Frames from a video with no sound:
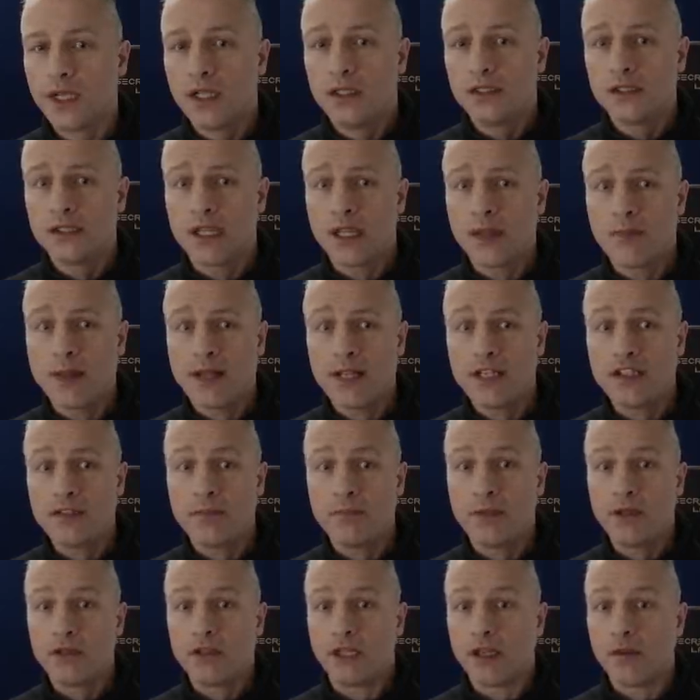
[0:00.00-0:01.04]
Yeah, they managed to
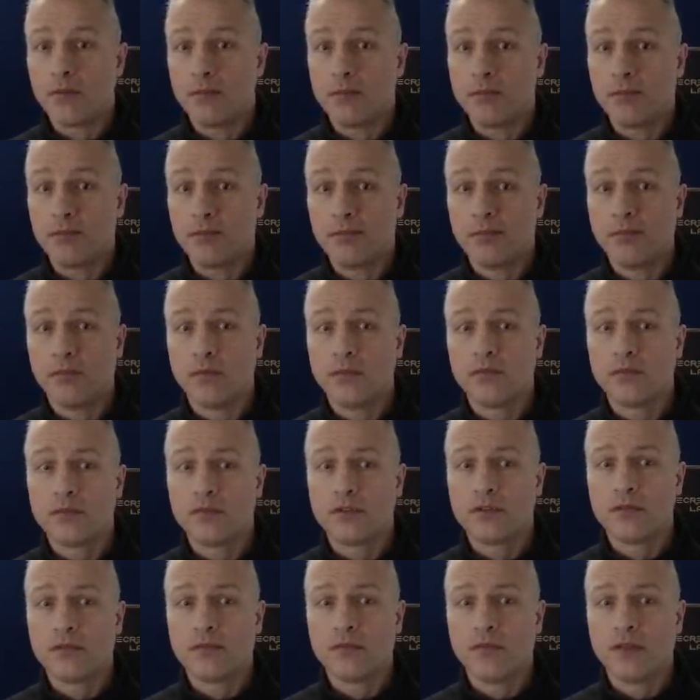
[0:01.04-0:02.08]
build that
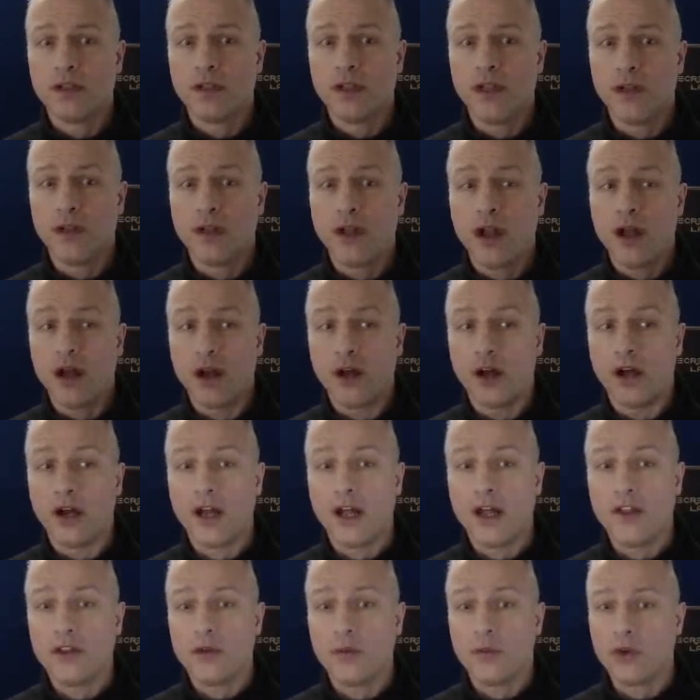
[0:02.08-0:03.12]
little hut
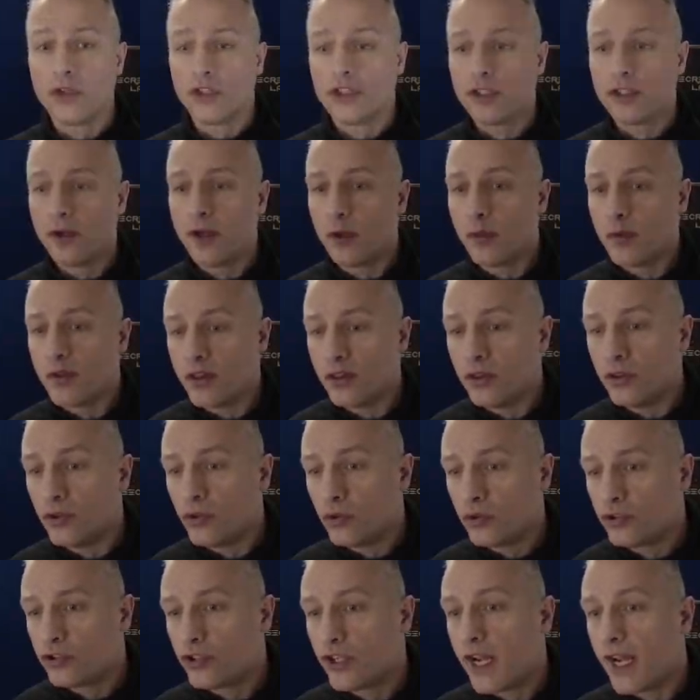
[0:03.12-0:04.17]
and the watchtower here with no
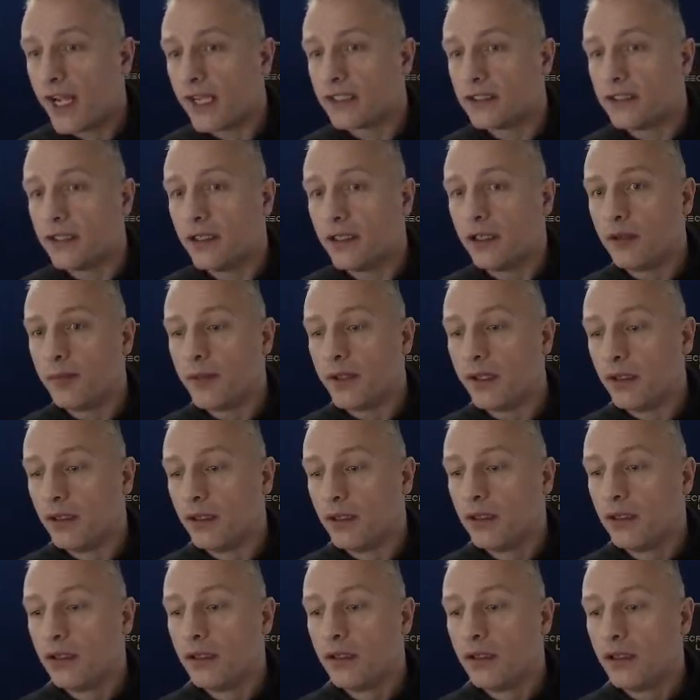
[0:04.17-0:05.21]
tracks to get up here.
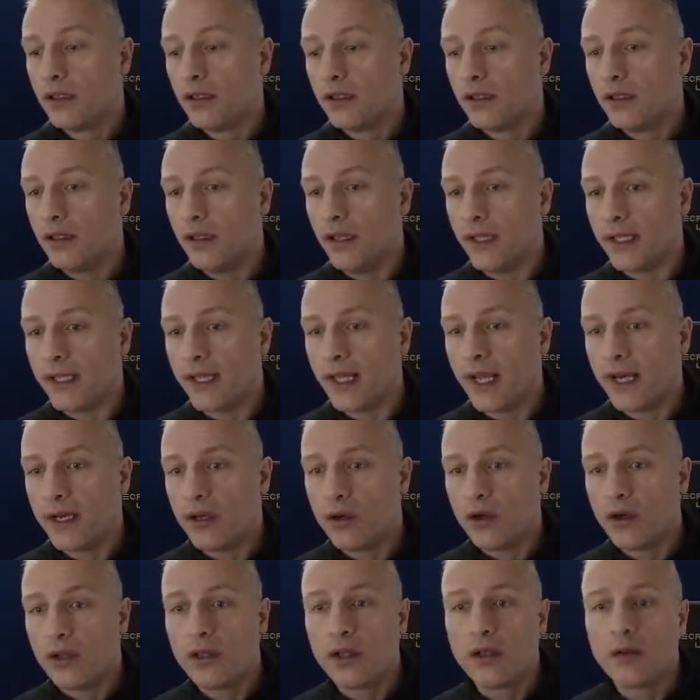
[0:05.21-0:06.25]
Did they carry it
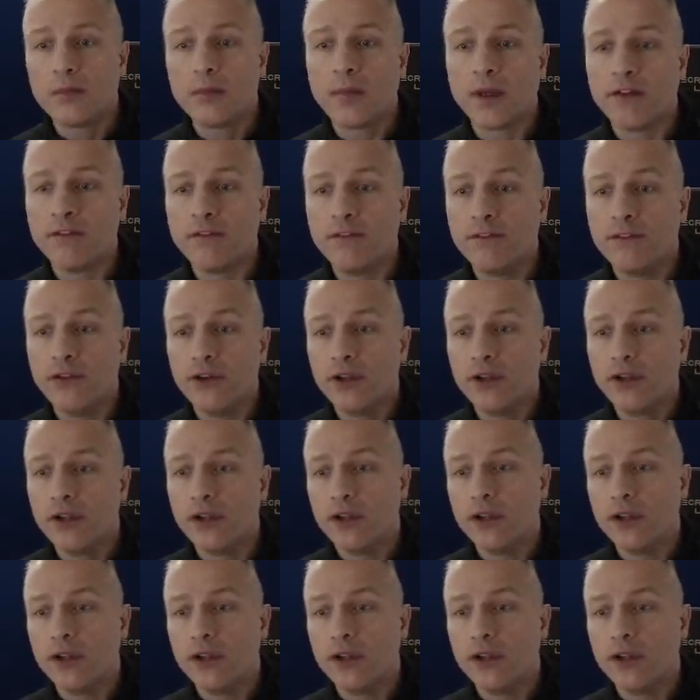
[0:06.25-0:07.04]
all up by foot?